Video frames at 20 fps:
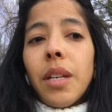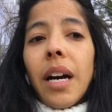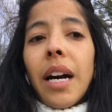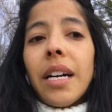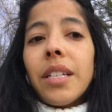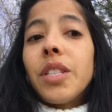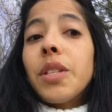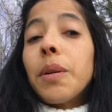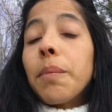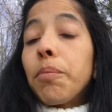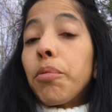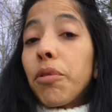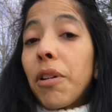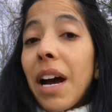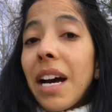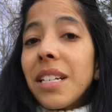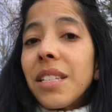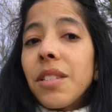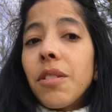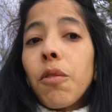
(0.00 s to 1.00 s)

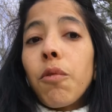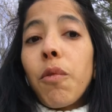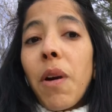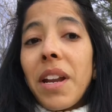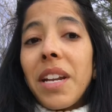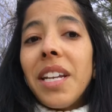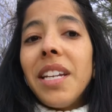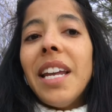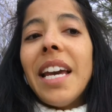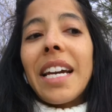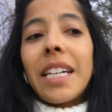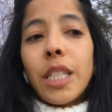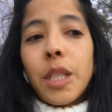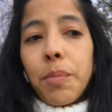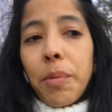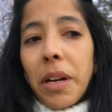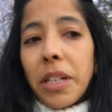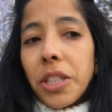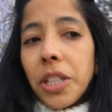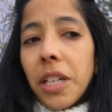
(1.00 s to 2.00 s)
suppress renin
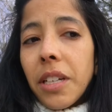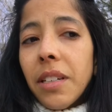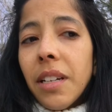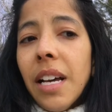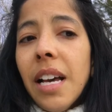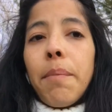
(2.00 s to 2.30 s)
expression.